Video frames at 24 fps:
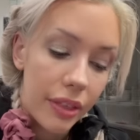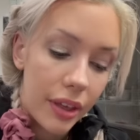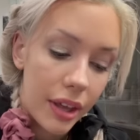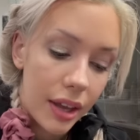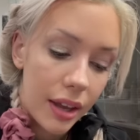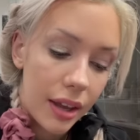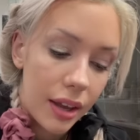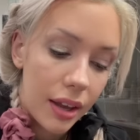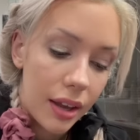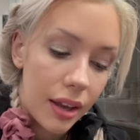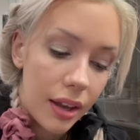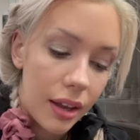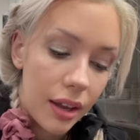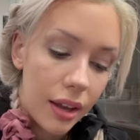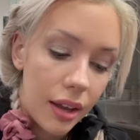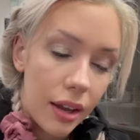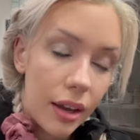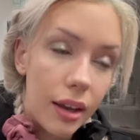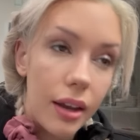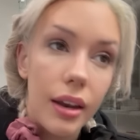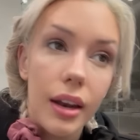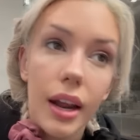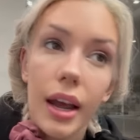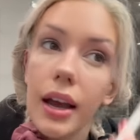
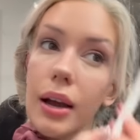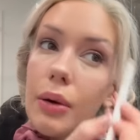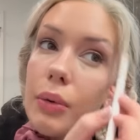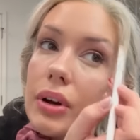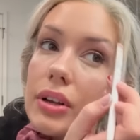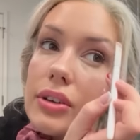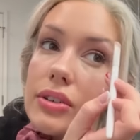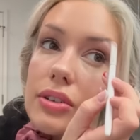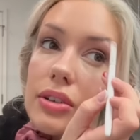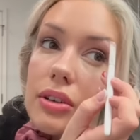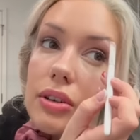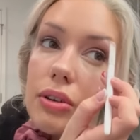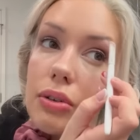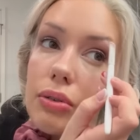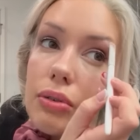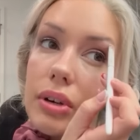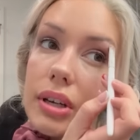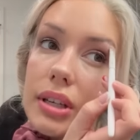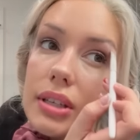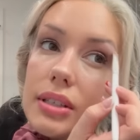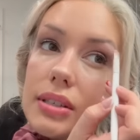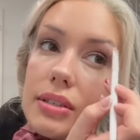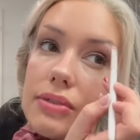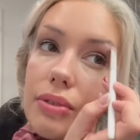then I went to
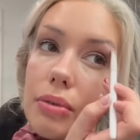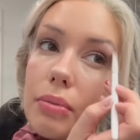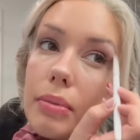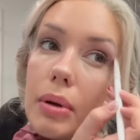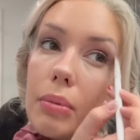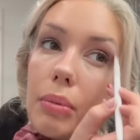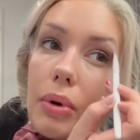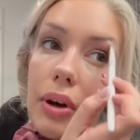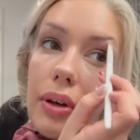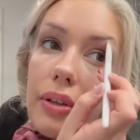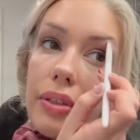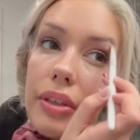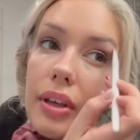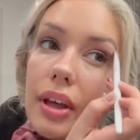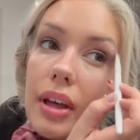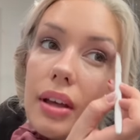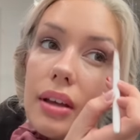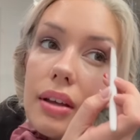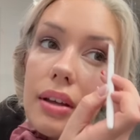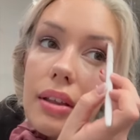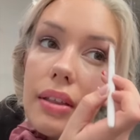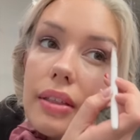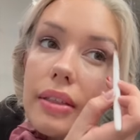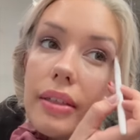Greece for my birthday.
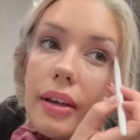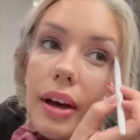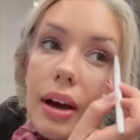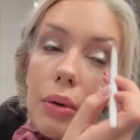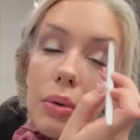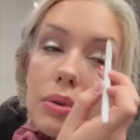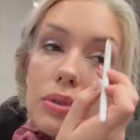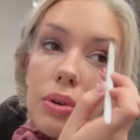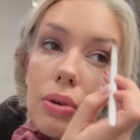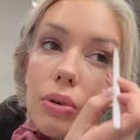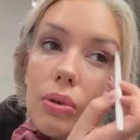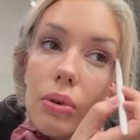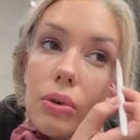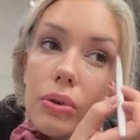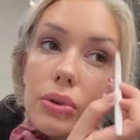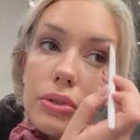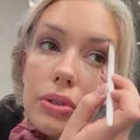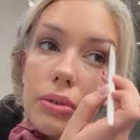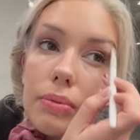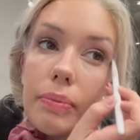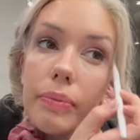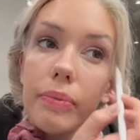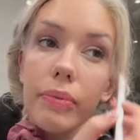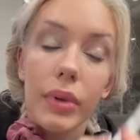That was
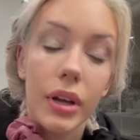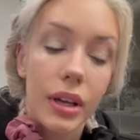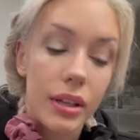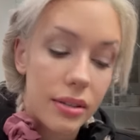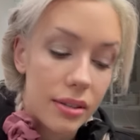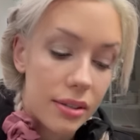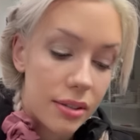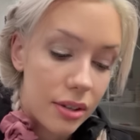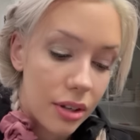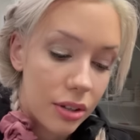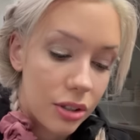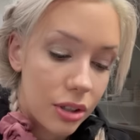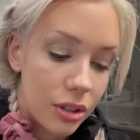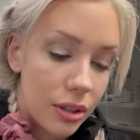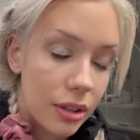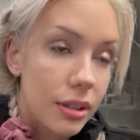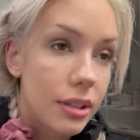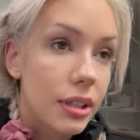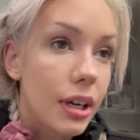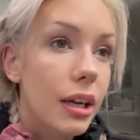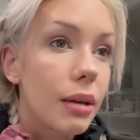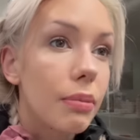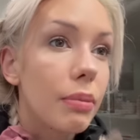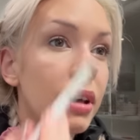awesome. I had such a good
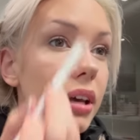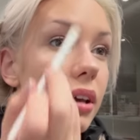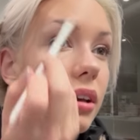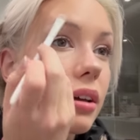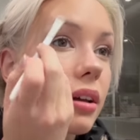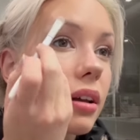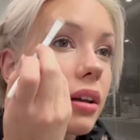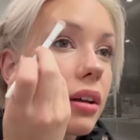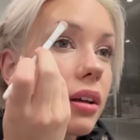time there.